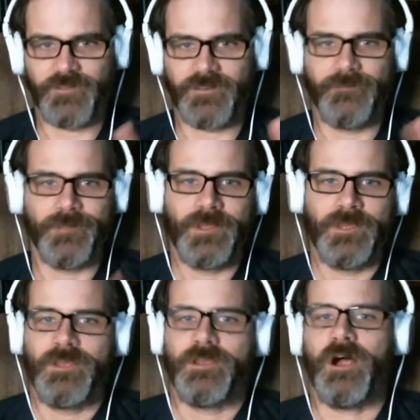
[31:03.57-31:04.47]
And
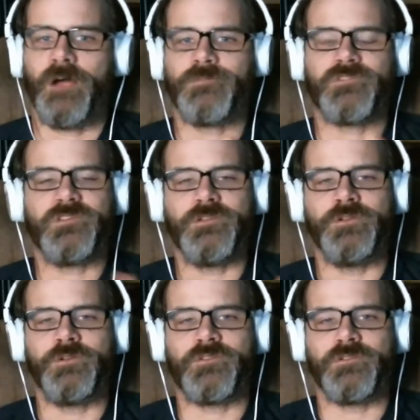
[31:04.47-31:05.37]
I'm still
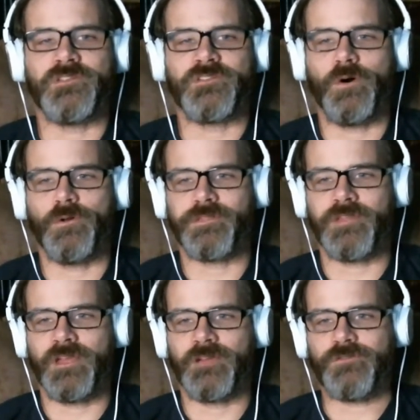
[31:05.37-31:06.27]
new to this whole
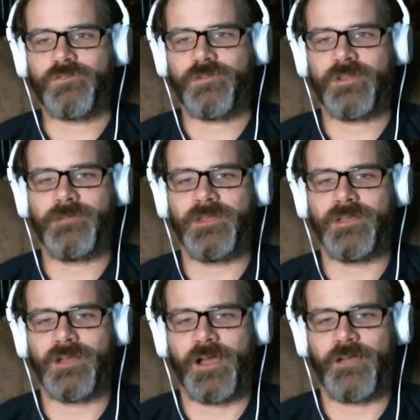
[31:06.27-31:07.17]
thing of
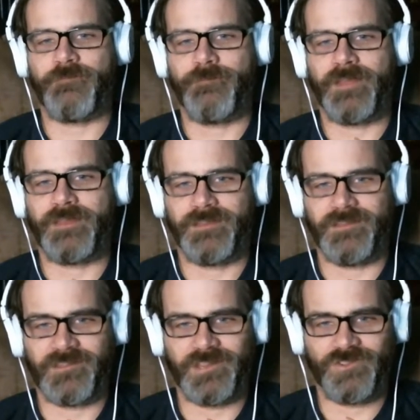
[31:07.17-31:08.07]
streaming. I've made the
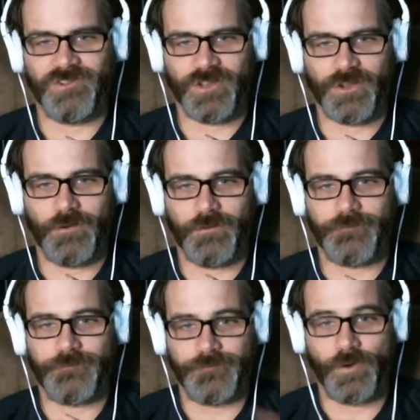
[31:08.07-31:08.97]
decision to go
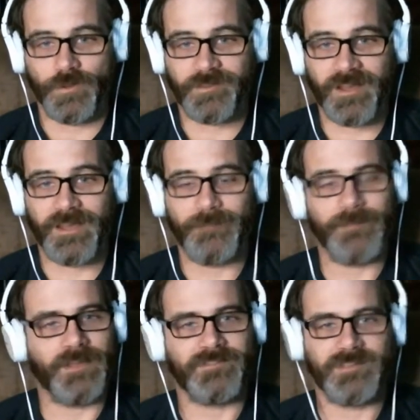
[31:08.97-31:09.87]
full
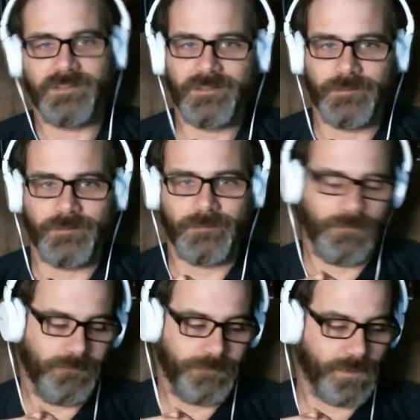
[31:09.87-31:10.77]
time. I said it
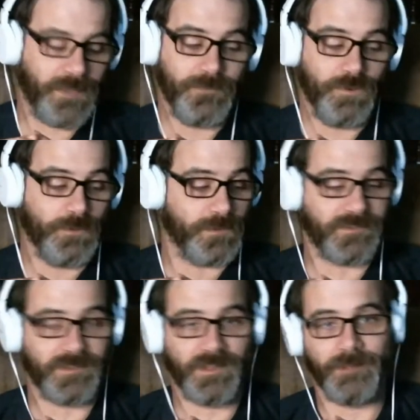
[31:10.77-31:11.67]
probably
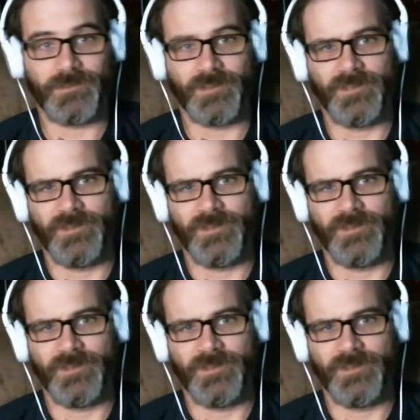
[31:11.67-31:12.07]
numerous times.